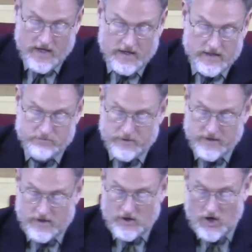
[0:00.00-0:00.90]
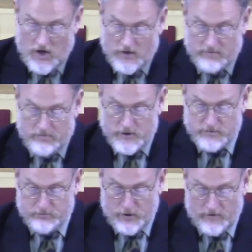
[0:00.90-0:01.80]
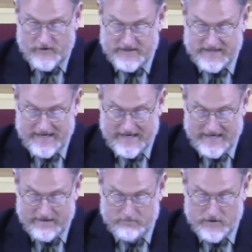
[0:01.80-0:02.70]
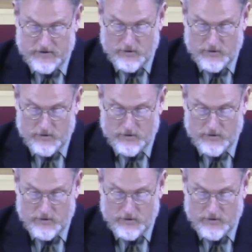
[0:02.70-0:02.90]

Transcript: It has been called the most perfect hymn